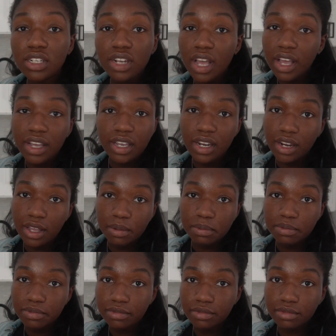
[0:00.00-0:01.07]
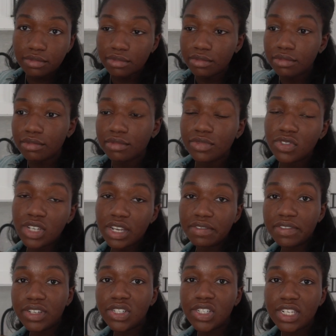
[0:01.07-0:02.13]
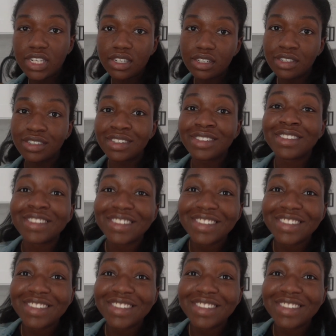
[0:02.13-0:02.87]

did not eat it up. She ate fish sticks.